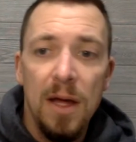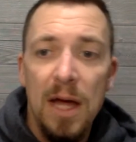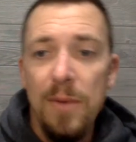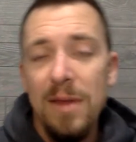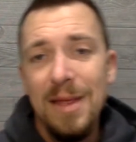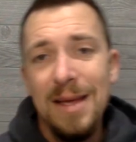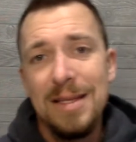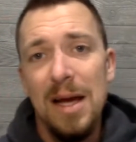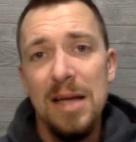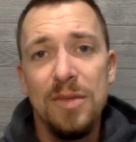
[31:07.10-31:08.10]
Anyway, thanks
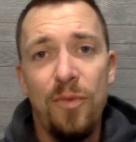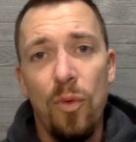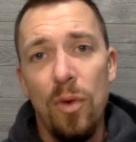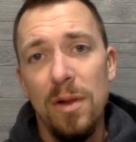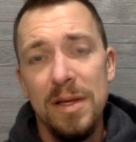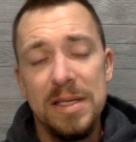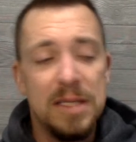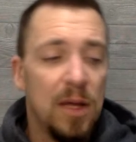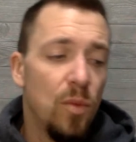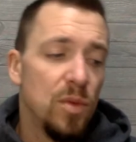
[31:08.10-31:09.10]
guys for
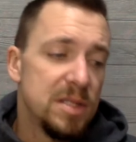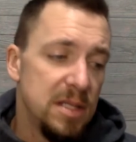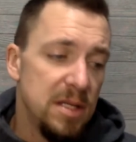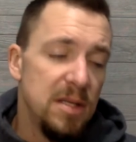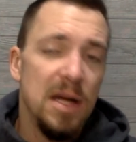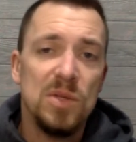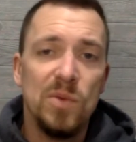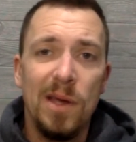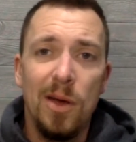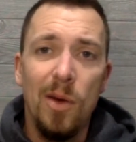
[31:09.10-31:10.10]
listening. We'll see you next
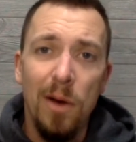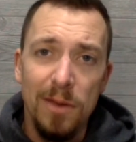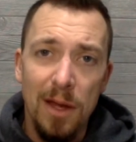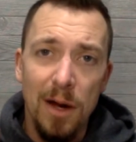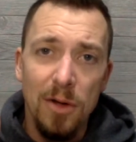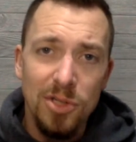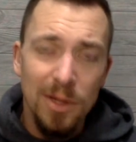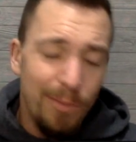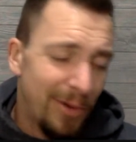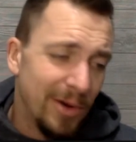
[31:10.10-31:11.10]
week. Go out there,
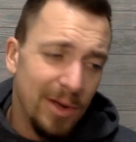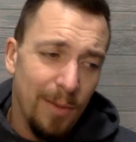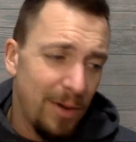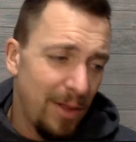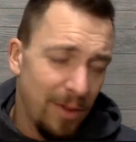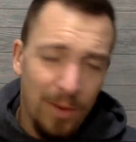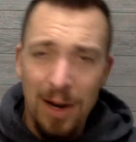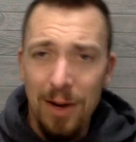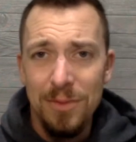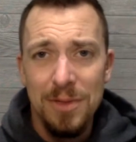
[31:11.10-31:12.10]
don't burn your company to the
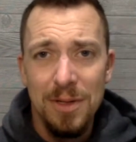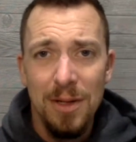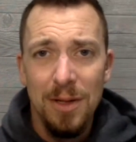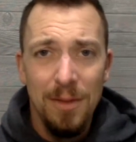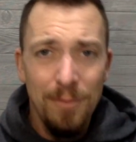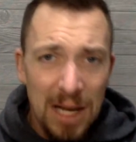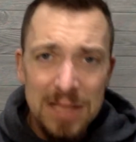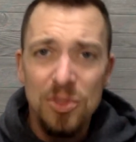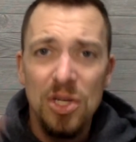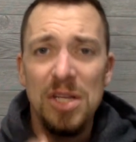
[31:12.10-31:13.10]
ground. Make
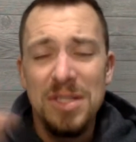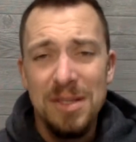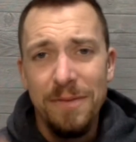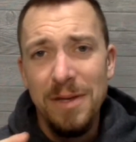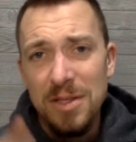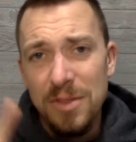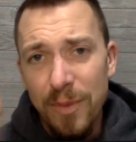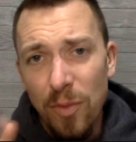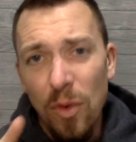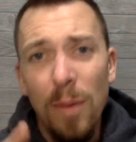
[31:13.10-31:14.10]
some changes if you need to,
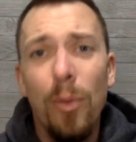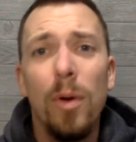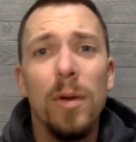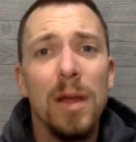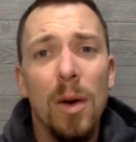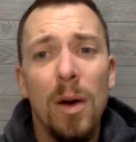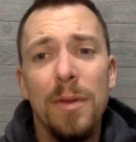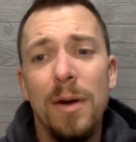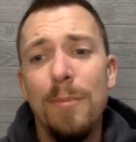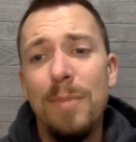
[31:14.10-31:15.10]
but more importantly, go
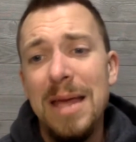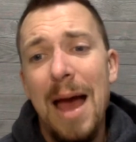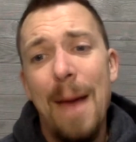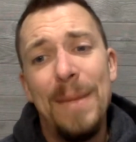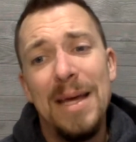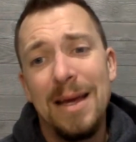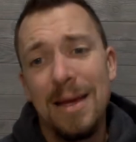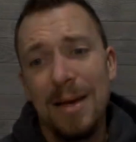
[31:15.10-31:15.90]
out there and be epic.